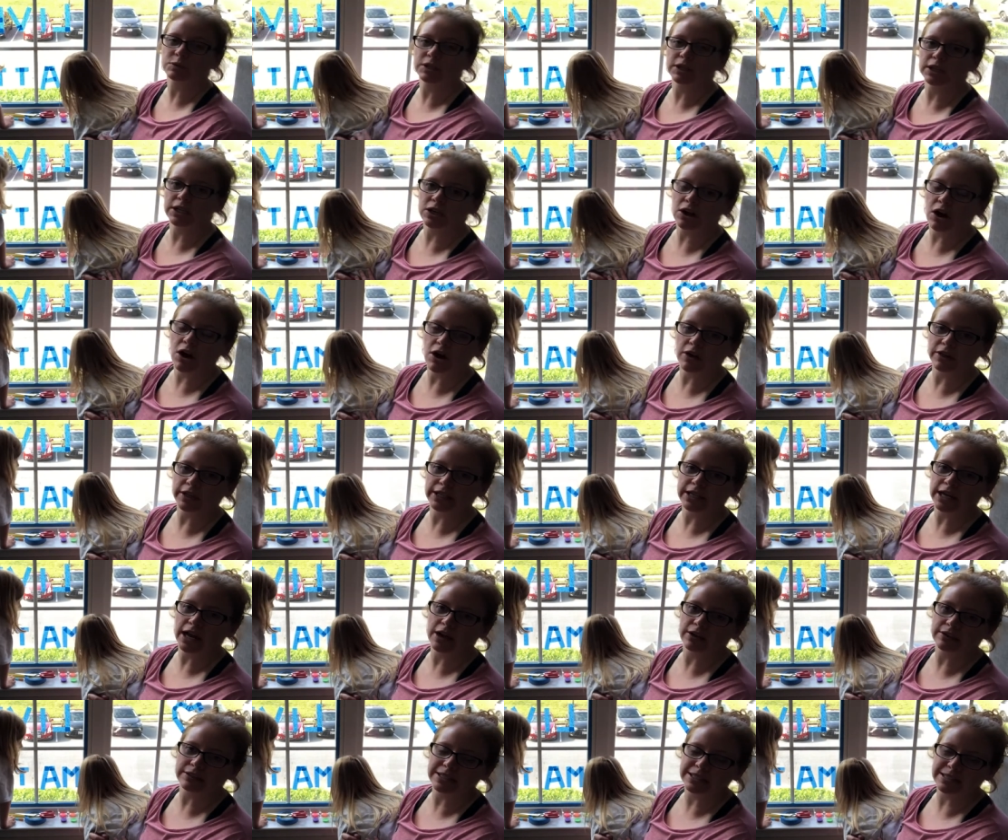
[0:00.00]
really calling
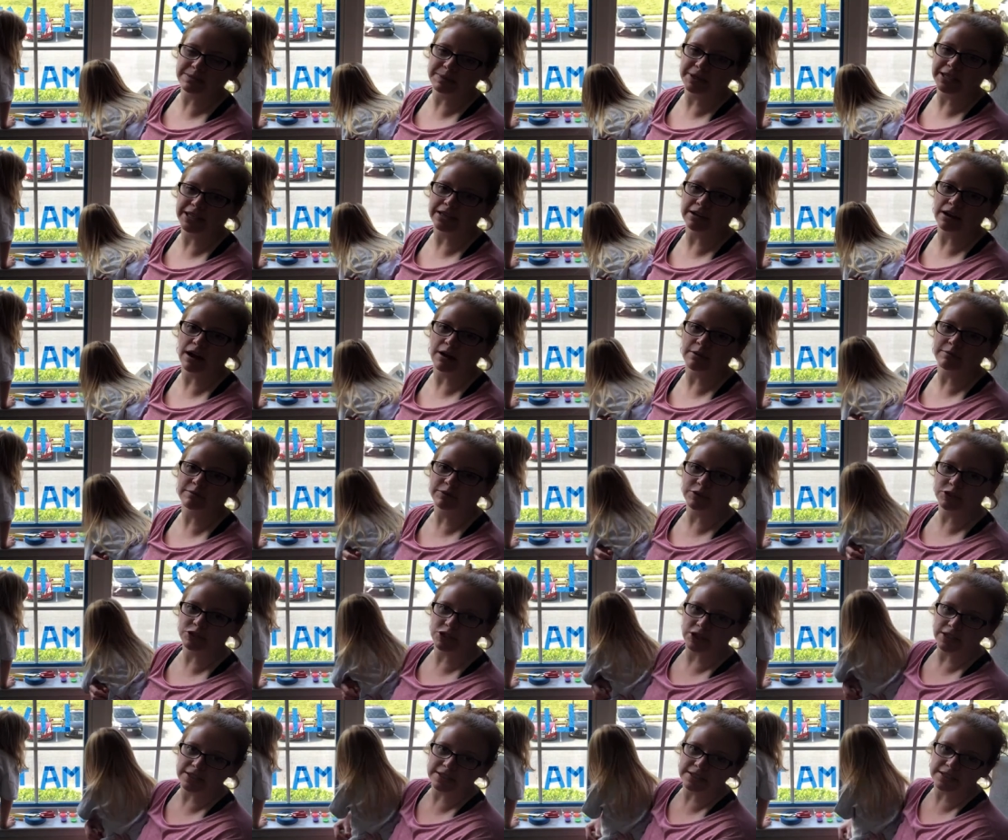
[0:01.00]
out and speaking up
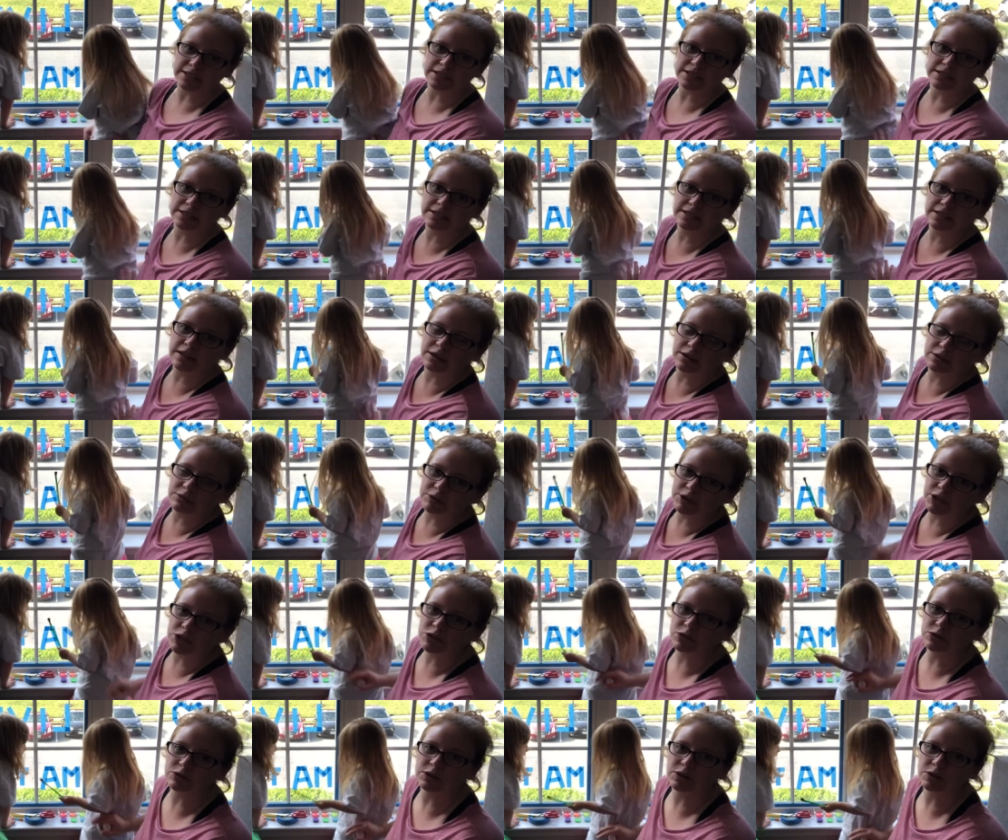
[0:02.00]
for justice, uh,
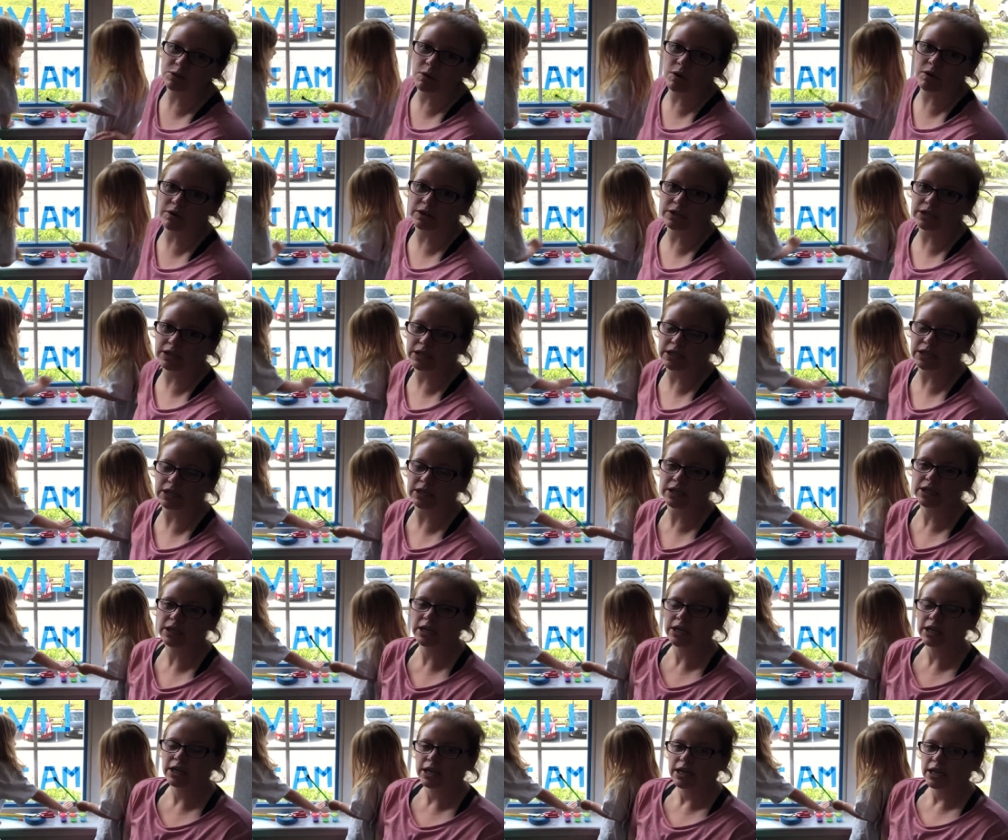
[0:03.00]
racial
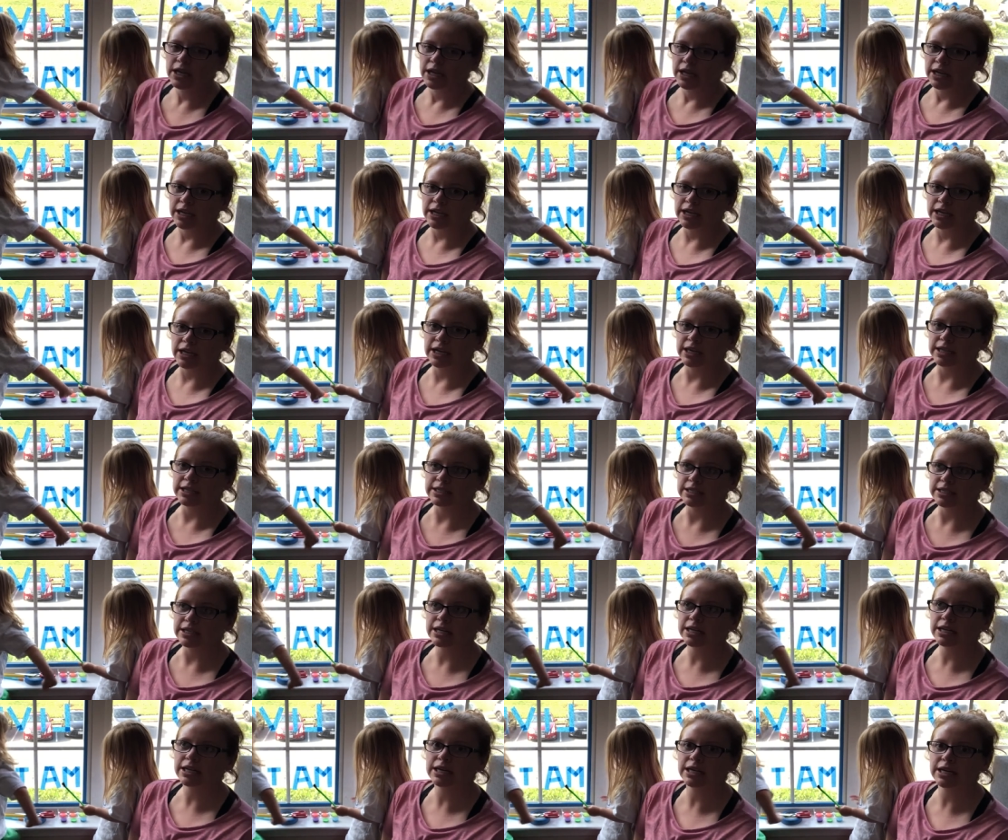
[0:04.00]
equality, and
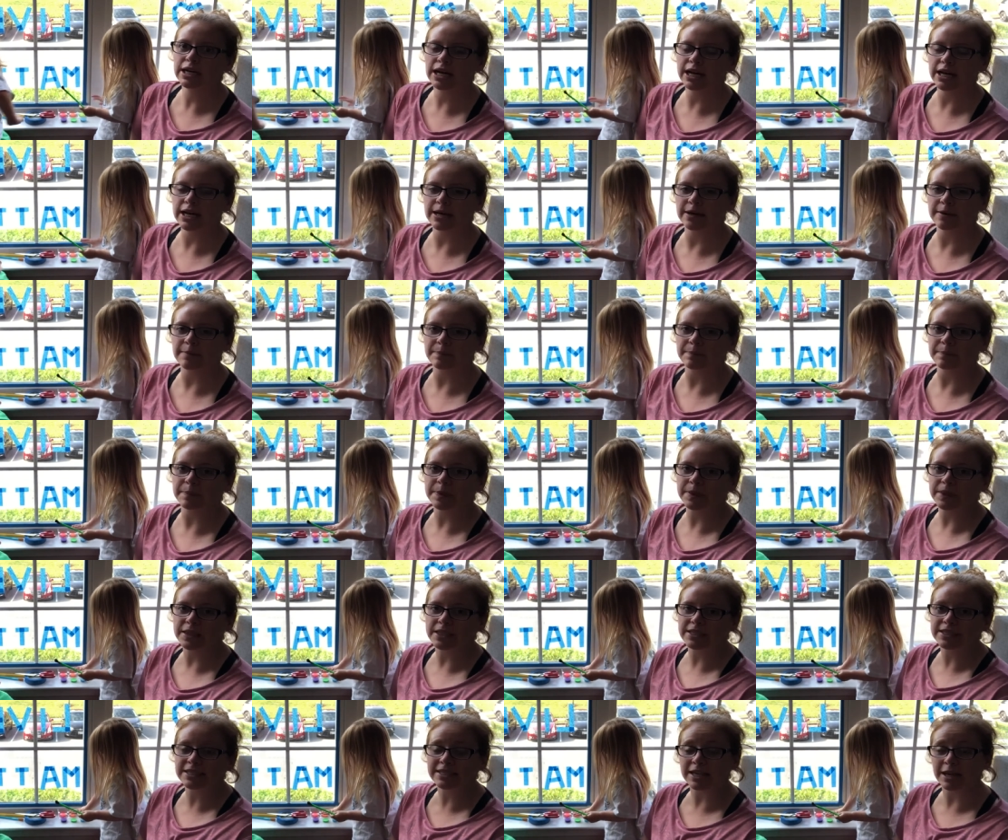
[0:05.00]
um,
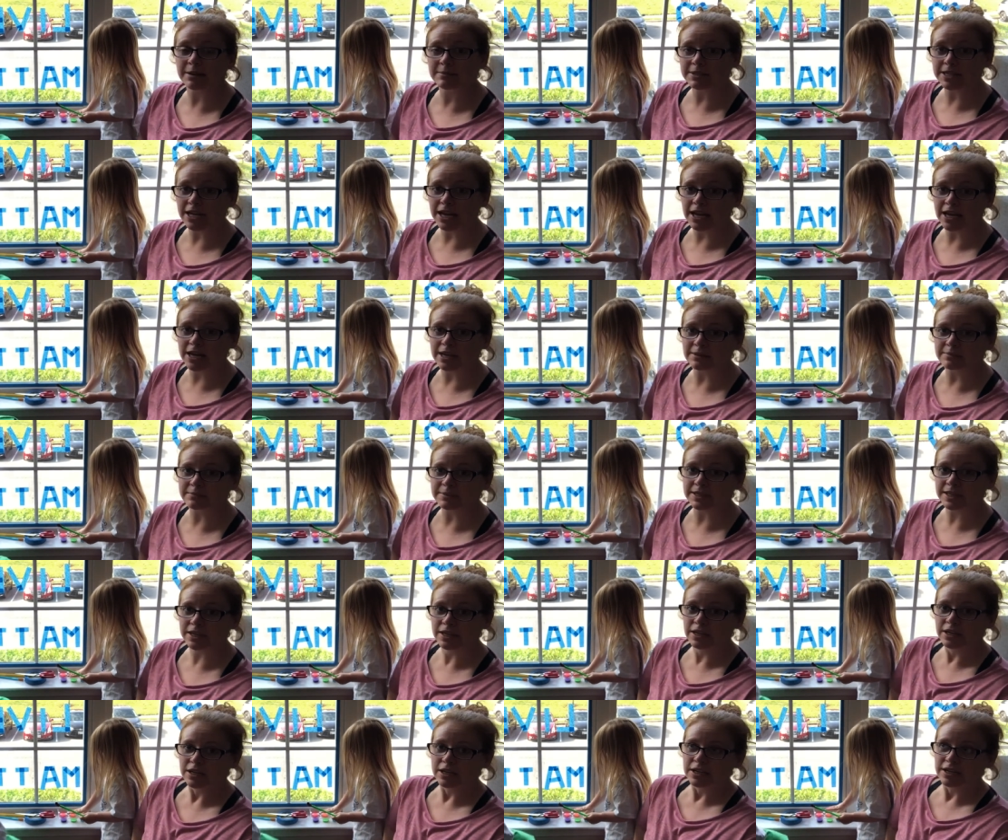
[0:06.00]
sometimes
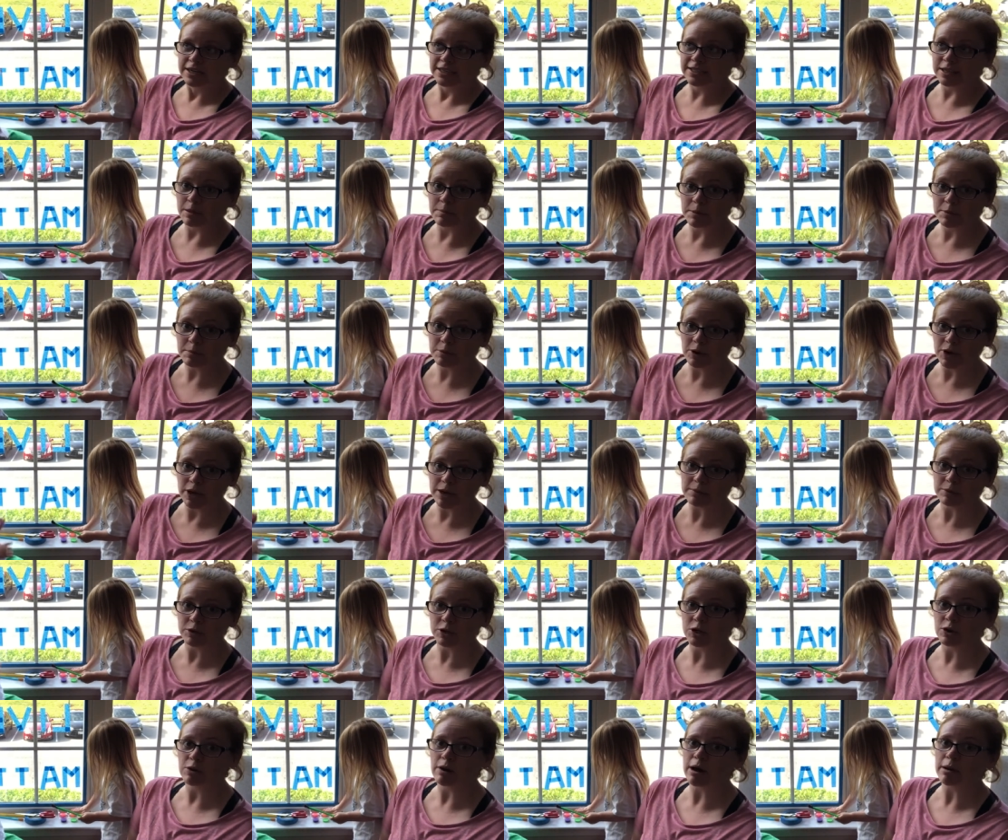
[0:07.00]
some people were
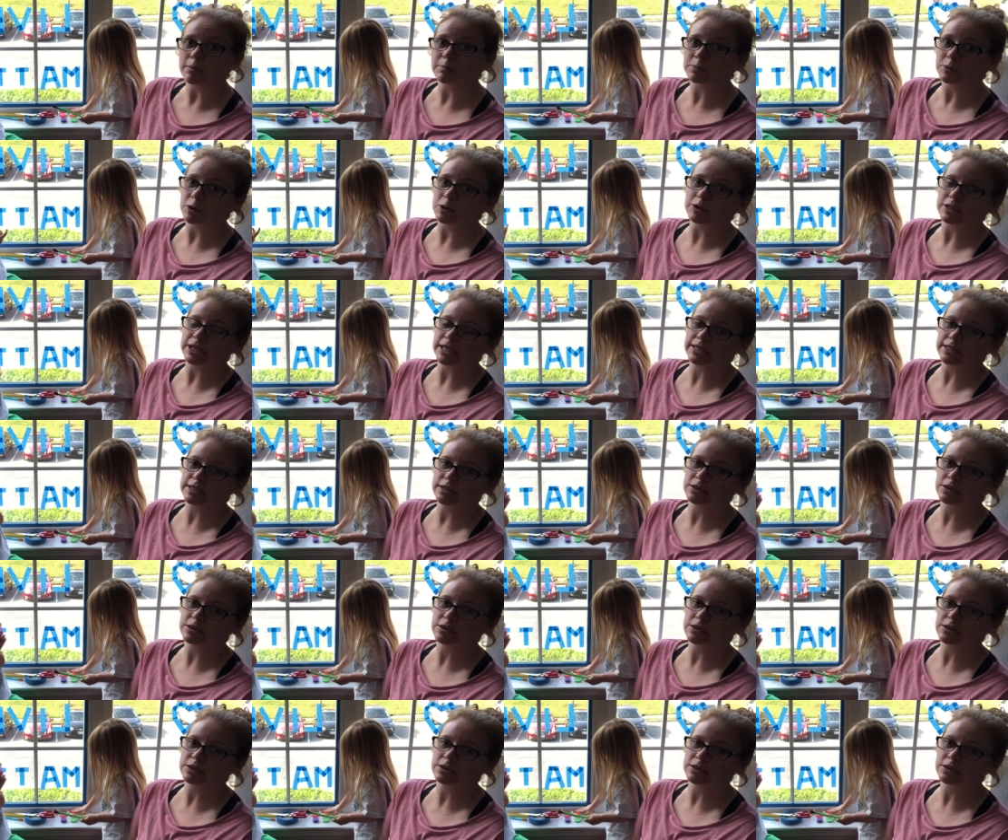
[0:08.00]
able to go out and oh, protest.